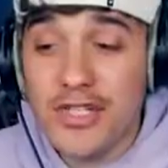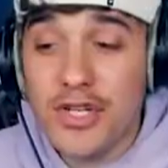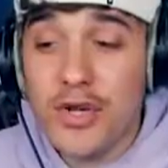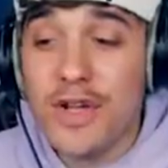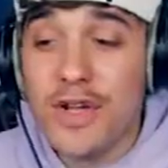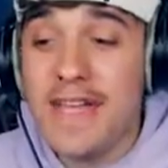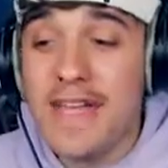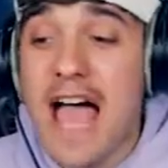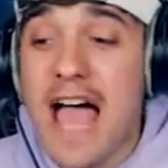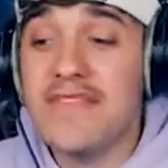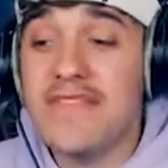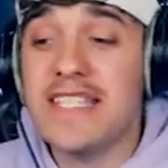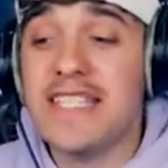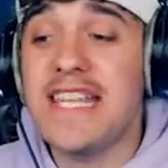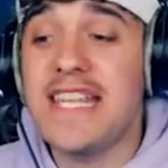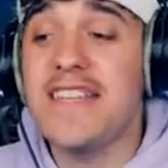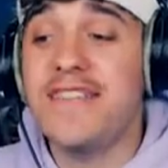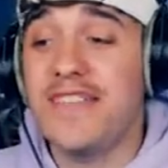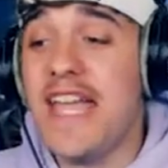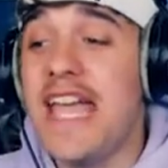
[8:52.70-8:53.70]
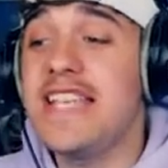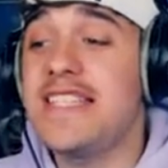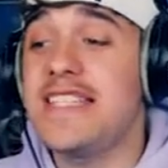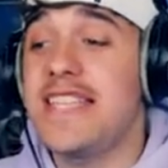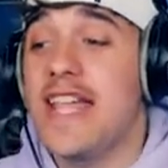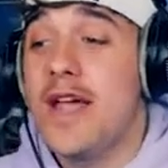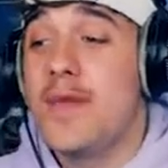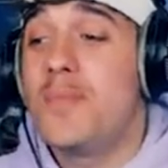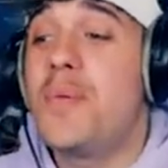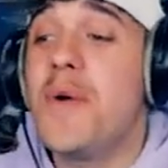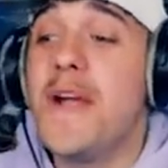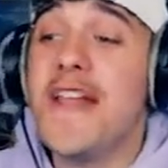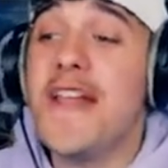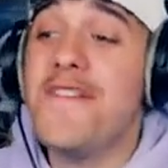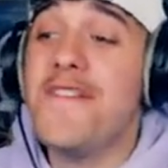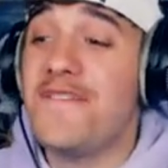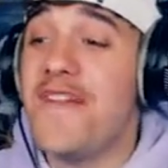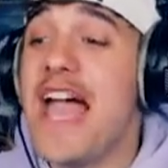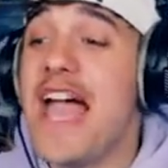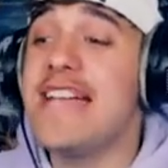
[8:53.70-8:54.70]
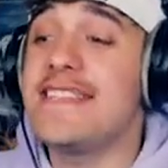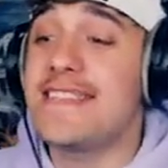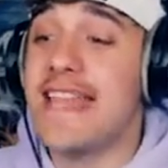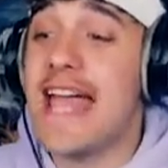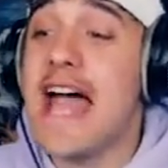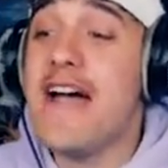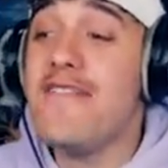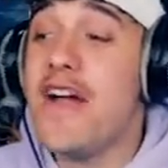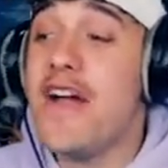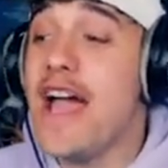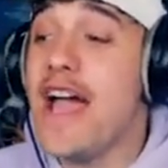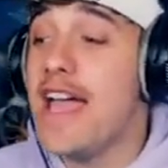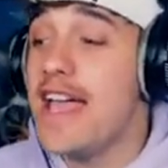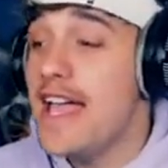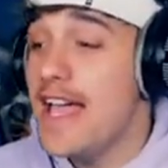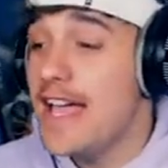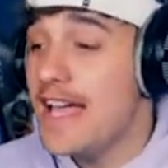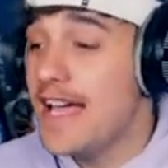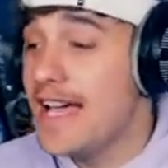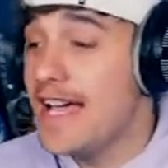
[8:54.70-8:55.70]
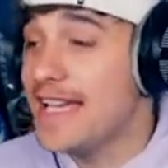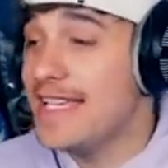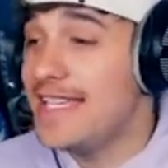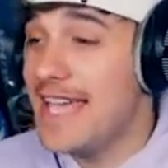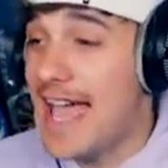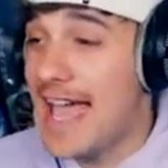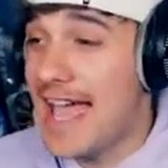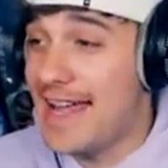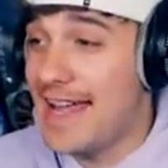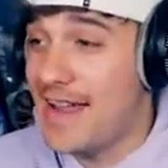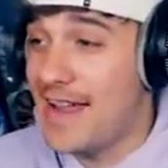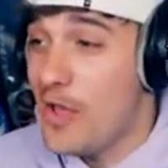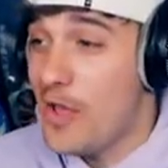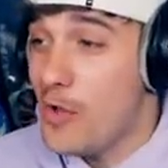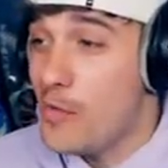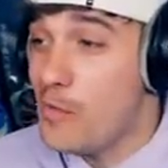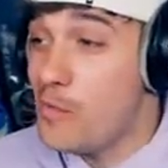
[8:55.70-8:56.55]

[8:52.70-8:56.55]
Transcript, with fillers: And you'll never see this pretty face ever again!